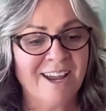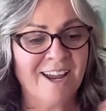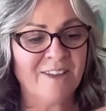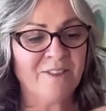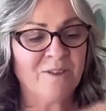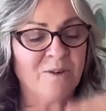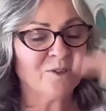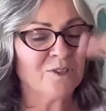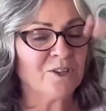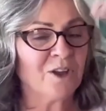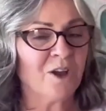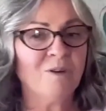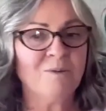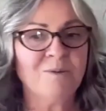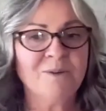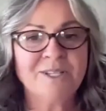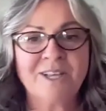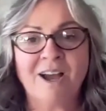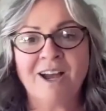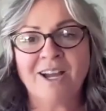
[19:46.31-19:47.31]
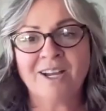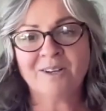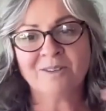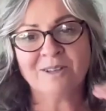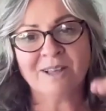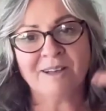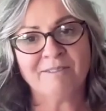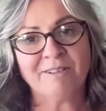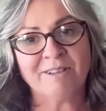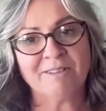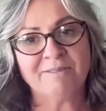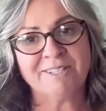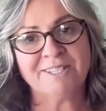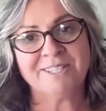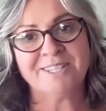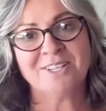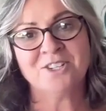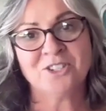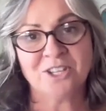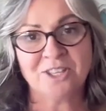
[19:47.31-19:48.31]
and there's always a higher level of
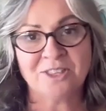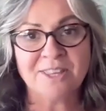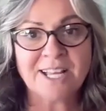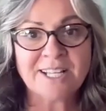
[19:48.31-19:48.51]
ascension.